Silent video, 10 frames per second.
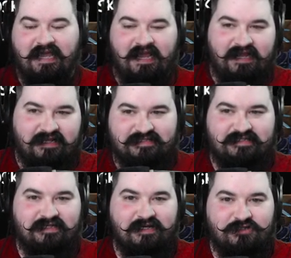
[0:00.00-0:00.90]

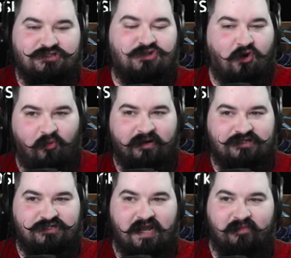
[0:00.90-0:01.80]
eats so
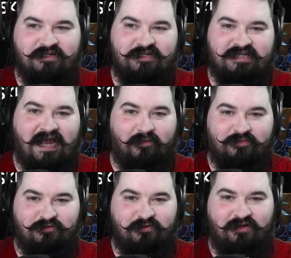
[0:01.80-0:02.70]
much damage it's
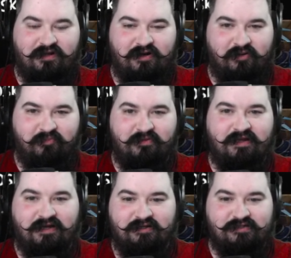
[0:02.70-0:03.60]
absolutely on
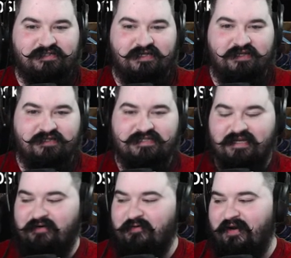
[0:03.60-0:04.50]
uh, just
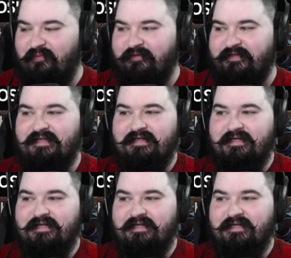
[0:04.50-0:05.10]
incredible